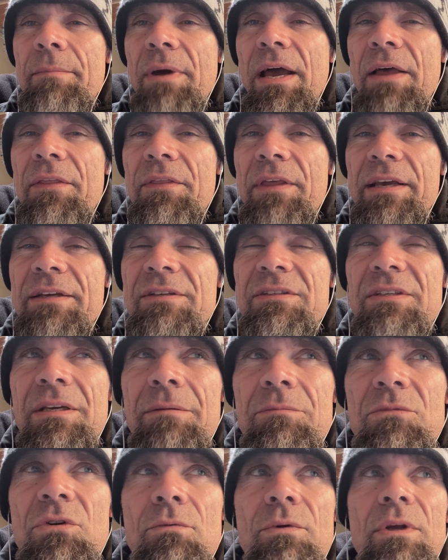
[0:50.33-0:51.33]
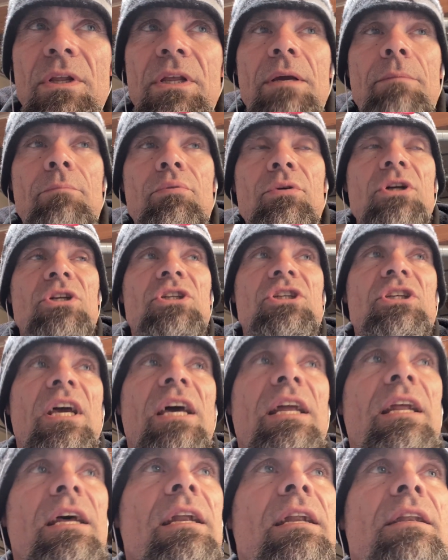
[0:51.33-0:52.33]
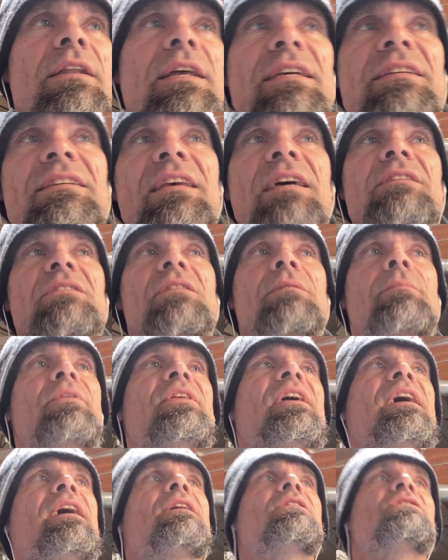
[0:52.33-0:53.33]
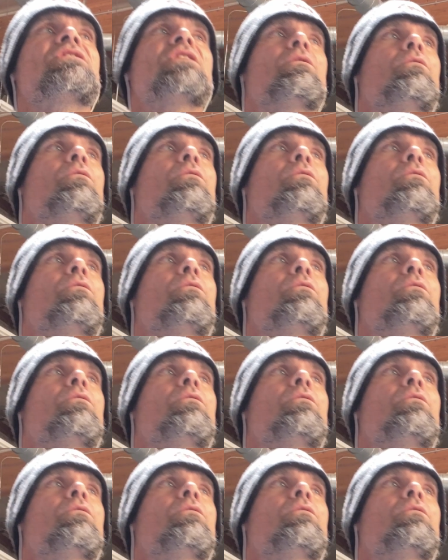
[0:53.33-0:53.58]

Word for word: and they seemed to really appreciate it. they said some things that